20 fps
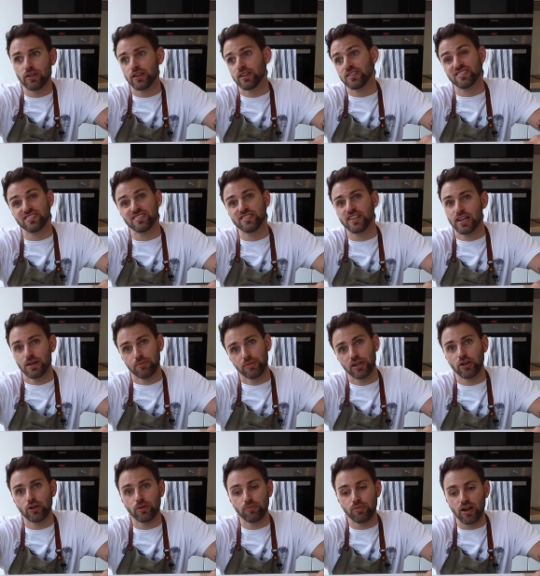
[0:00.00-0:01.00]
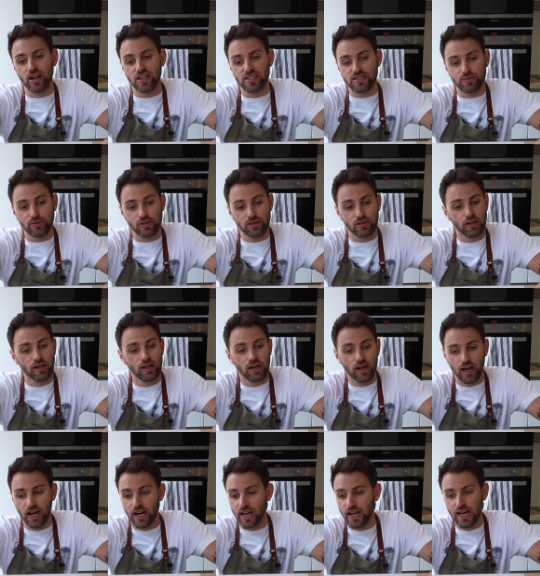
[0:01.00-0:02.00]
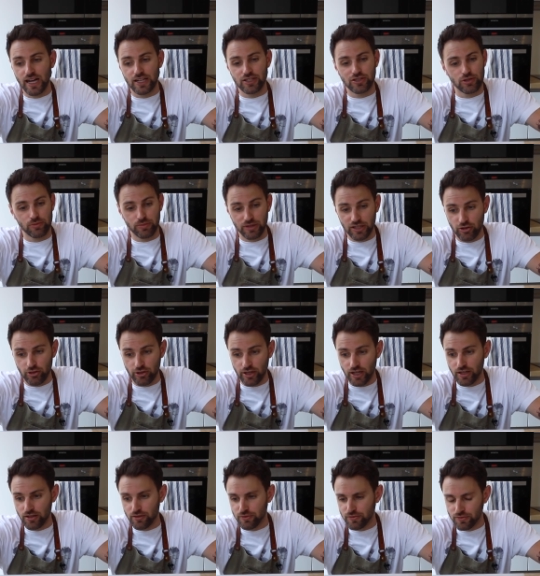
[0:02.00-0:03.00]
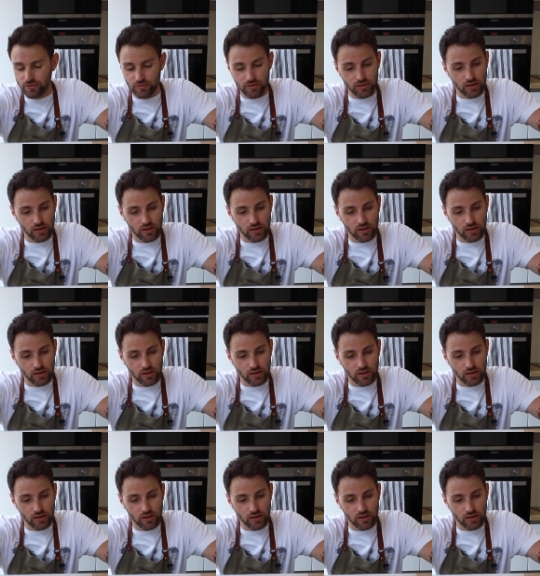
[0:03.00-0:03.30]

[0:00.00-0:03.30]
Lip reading: is damn near impossible. I had to be creative.